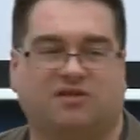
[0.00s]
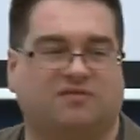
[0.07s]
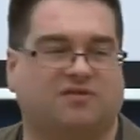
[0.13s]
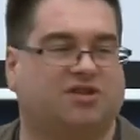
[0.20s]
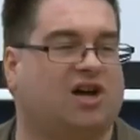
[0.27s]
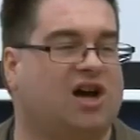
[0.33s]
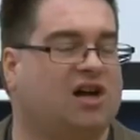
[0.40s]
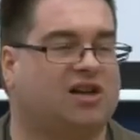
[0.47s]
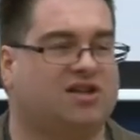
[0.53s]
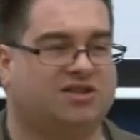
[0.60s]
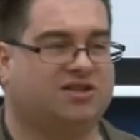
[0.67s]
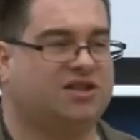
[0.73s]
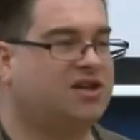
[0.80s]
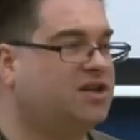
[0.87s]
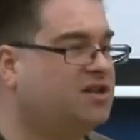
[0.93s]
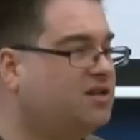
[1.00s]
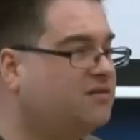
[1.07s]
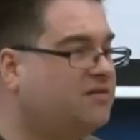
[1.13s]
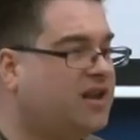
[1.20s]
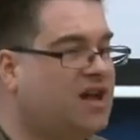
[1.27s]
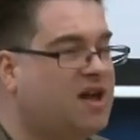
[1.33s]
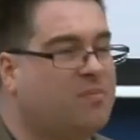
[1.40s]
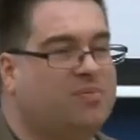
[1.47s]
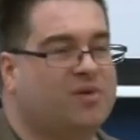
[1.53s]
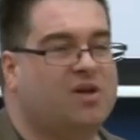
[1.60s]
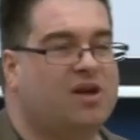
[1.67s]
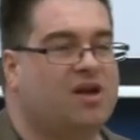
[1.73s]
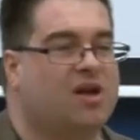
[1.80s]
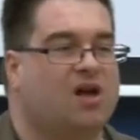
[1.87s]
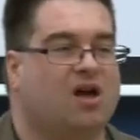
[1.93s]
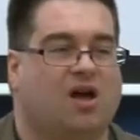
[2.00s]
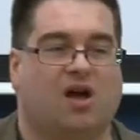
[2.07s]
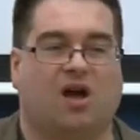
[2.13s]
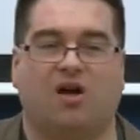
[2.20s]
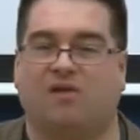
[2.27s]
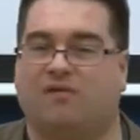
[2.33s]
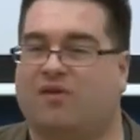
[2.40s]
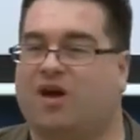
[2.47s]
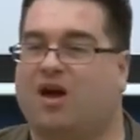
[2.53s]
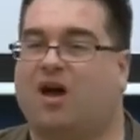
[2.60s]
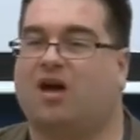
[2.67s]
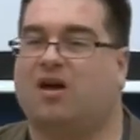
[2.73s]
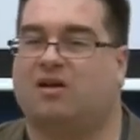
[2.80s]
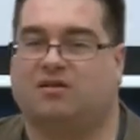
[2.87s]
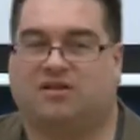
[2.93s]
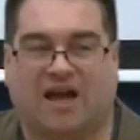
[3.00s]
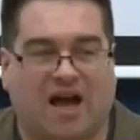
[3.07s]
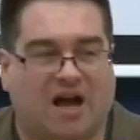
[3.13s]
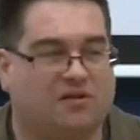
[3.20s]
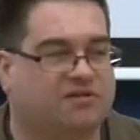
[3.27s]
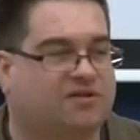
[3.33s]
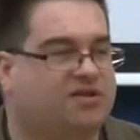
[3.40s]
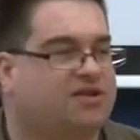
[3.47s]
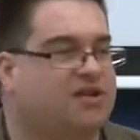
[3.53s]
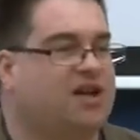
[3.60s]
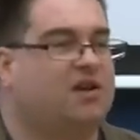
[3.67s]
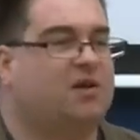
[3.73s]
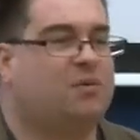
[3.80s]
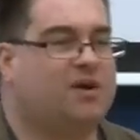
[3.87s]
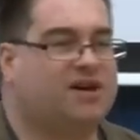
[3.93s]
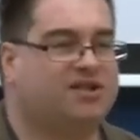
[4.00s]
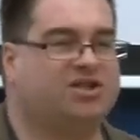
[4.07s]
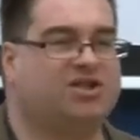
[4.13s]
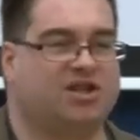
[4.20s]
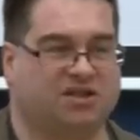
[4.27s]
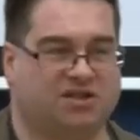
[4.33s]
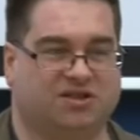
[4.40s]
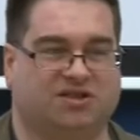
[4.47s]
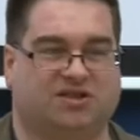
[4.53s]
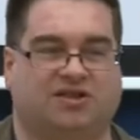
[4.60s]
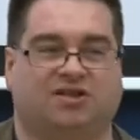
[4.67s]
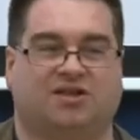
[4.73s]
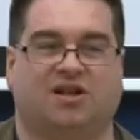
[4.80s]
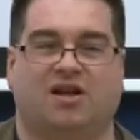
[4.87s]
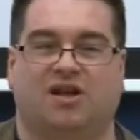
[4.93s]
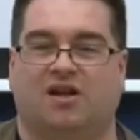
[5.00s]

of silence that can develop over doubts and questions.